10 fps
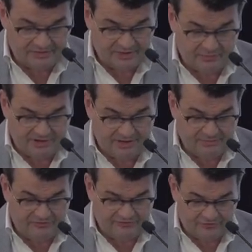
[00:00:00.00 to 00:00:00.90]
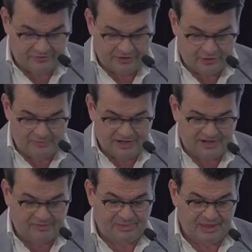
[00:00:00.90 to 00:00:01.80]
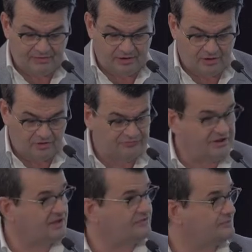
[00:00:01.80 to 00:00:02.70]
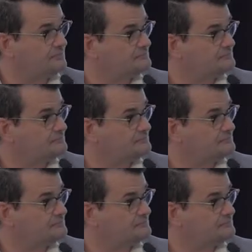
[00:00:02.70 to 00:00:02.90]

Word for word: there are limits to the illuminating power of text.